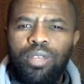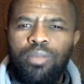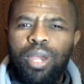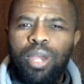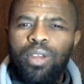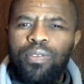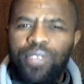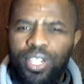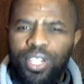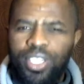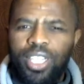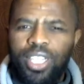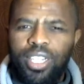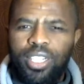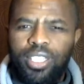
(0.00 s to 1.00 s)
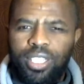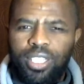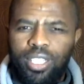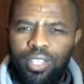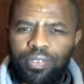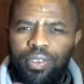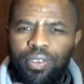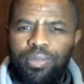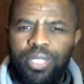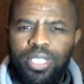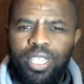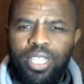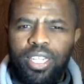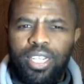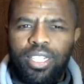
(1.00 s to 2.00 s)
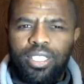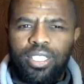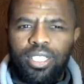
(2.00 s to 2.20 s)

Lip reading: a man of integrity, if I may say that.